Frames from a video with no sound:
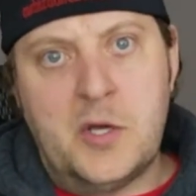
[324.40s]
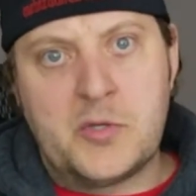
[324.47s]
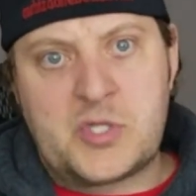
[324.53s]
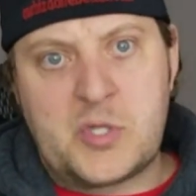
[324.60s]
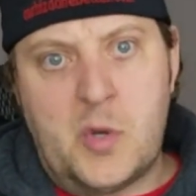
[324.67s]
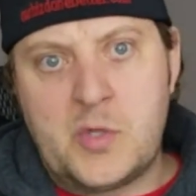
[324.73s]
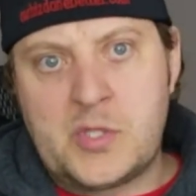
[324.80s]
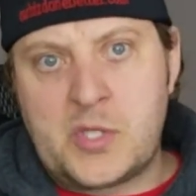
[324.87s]

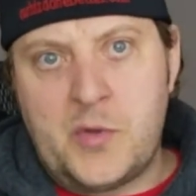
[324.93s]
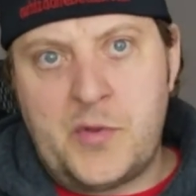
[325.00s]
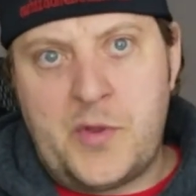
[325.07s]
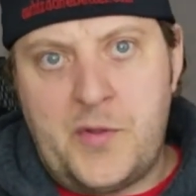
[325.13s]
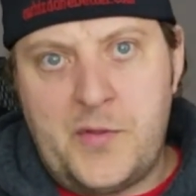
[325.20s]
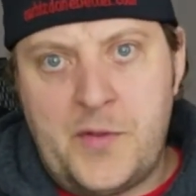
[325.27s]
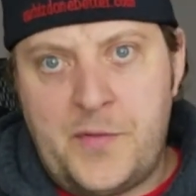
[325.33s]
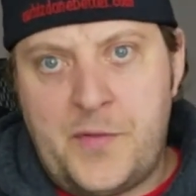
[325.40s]
So
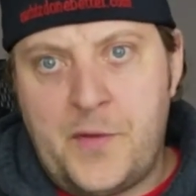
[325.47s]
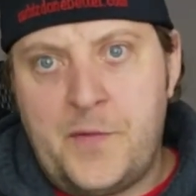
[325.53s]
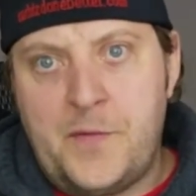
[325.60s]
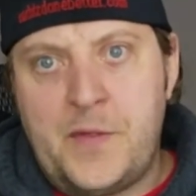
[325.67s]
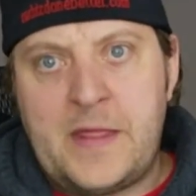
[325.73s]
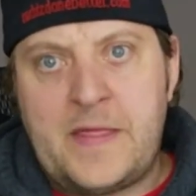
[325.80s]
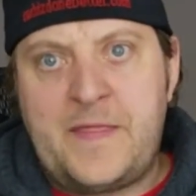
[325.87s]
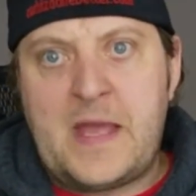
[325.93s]

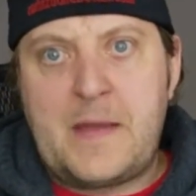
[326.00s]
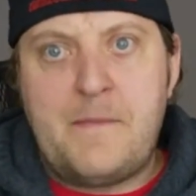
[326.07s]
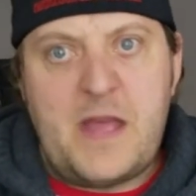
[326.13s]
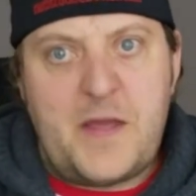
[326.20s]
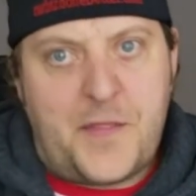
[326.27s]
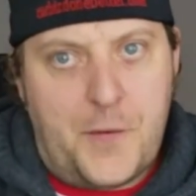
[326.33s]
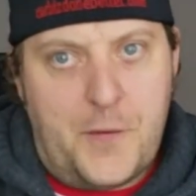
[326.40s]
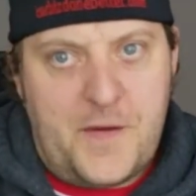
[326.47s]
they can
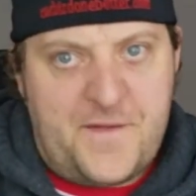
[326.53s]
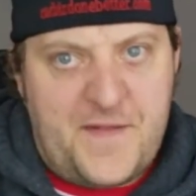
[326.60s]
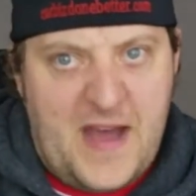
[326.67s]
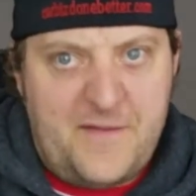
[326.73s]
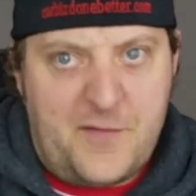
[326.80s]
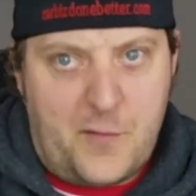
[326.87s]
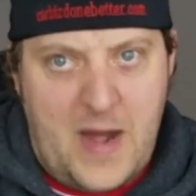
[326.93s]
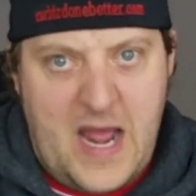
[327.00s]
make
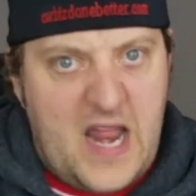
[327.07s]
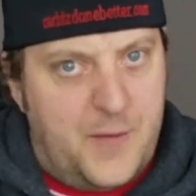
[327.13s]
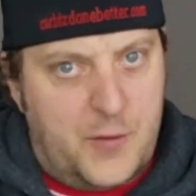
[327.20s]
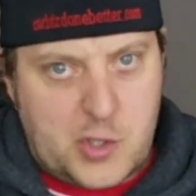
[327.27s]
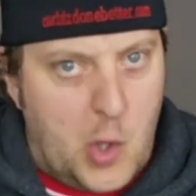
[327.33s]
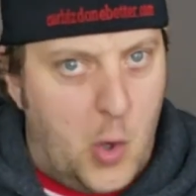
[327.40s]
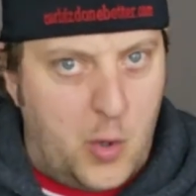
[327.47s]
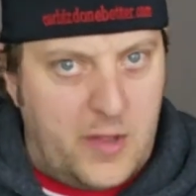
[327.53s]
35 grand. They're
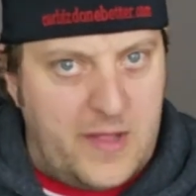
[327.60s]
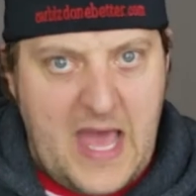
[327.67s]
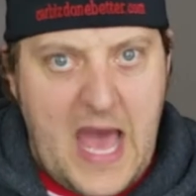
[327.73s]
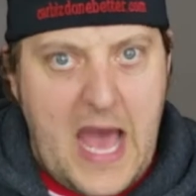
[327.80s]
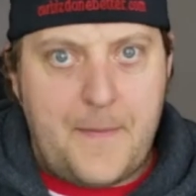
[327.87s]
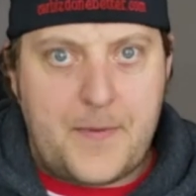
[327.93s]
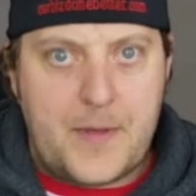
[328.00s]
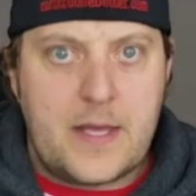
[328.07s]
totally
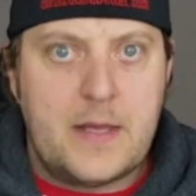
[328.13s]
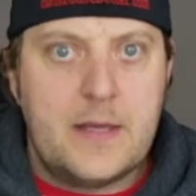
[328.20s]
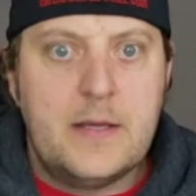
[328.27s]
happy.